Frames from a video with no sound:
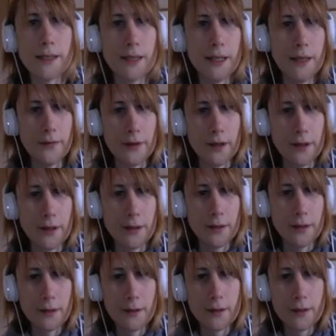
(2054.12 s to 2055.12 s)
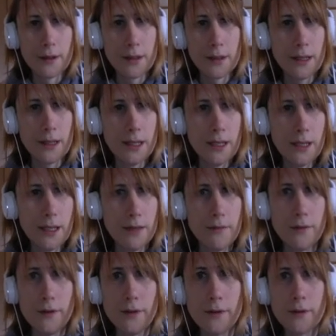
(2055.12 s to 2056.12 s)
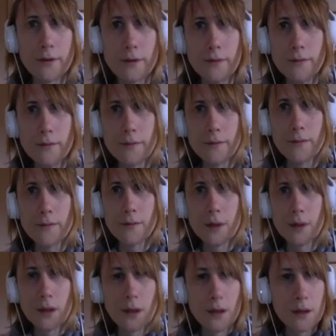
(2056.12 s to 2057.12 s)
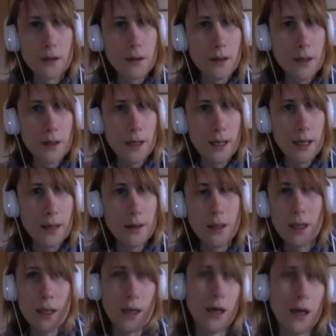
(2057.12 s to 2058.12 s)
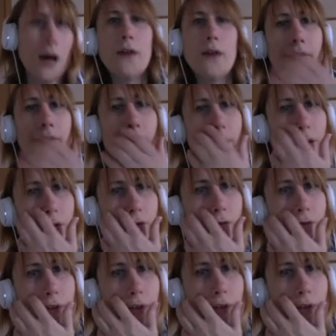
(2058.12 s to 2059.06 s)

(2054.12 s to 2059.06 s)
another kiru. Yeah, I think Google's got